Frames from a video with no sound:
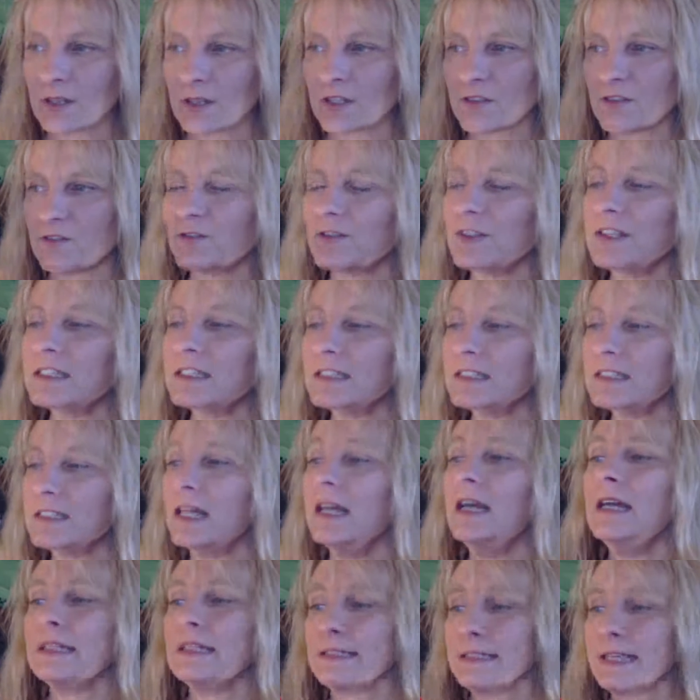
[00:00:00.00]
Conflicted,
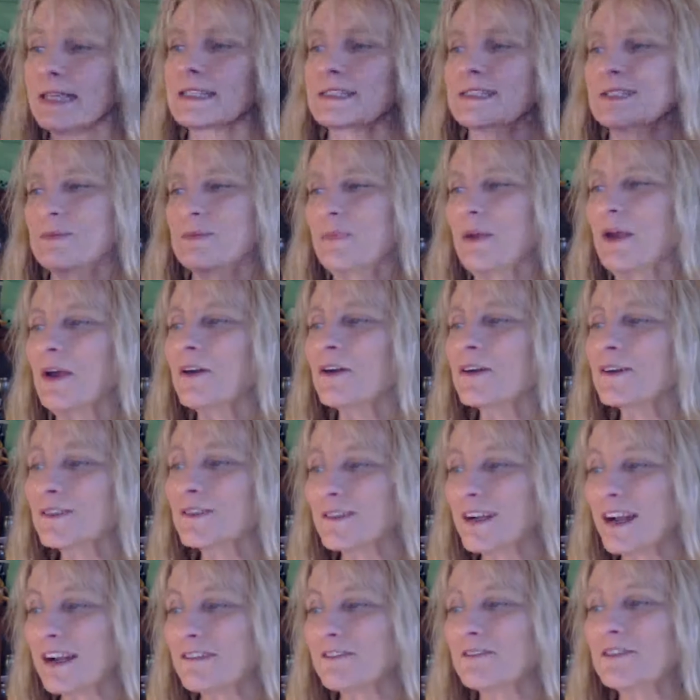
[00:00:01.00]
yes, a
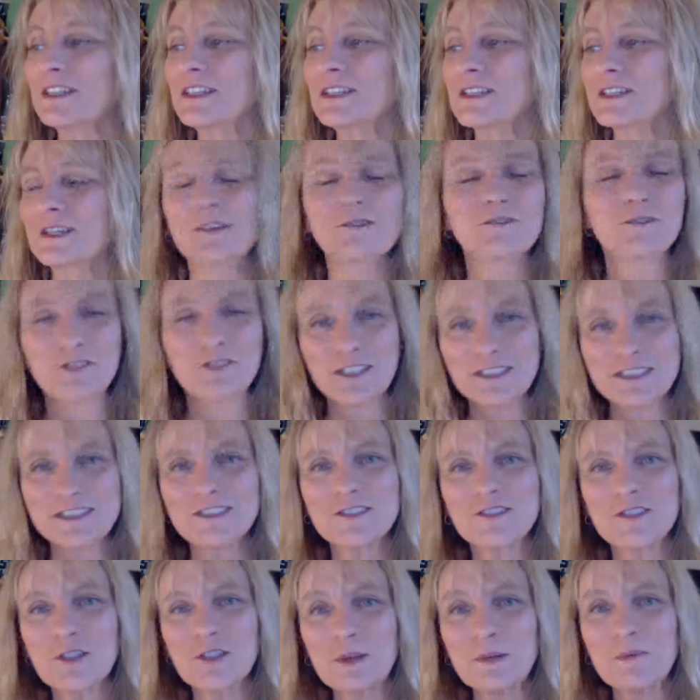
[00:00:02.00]
paragraph that is
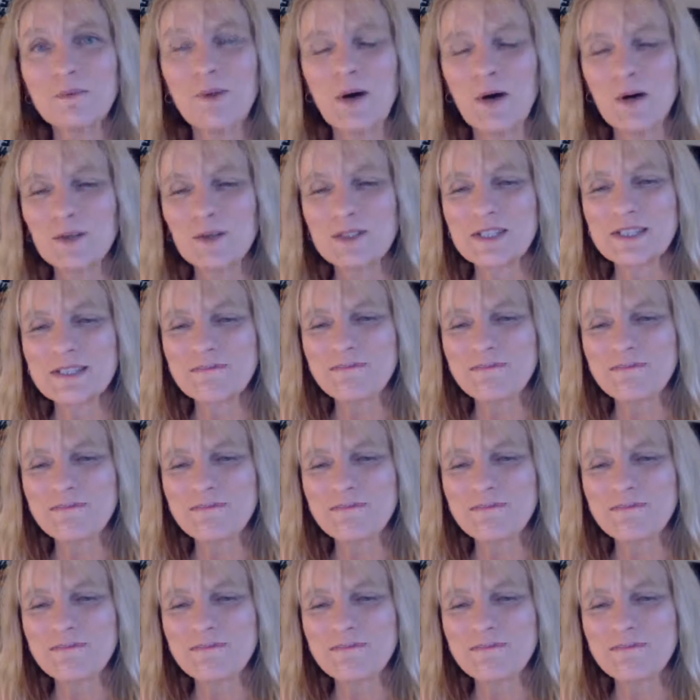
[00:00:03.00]
conflicted to the bones.